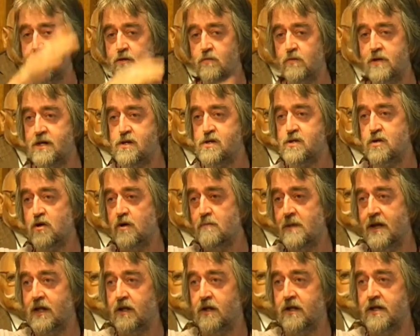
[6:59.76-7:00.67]
a really strong
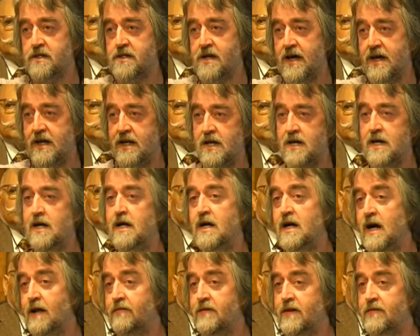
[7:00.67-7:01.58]
metal container
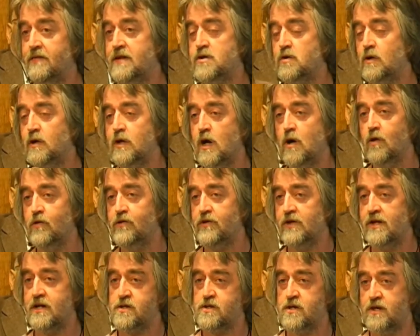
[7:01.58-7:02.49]
and then they drill holes
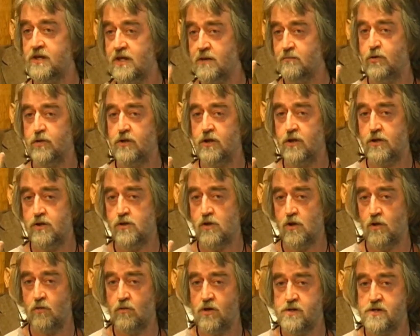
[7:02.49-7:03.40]
in it so they can put the
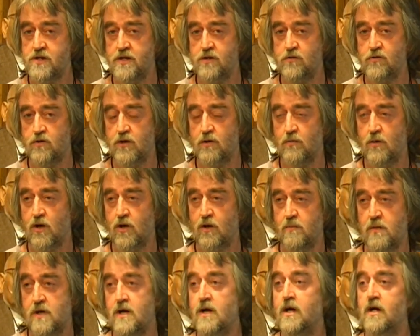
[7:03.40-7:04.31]
control rods in through the
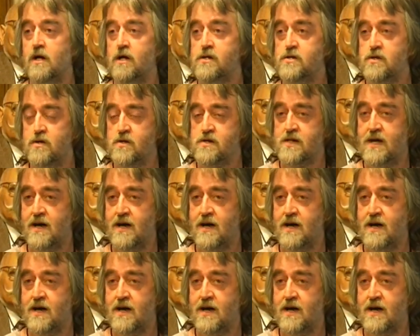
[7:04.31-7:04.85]
bottom. As soon as they